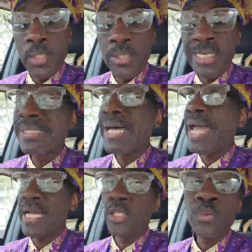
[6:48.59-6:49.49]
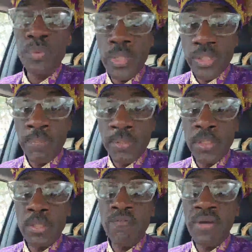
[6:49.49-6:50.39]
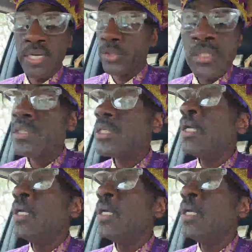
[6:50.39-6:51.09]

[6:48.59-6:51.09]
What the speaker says: Yes, I had to reach a particular financial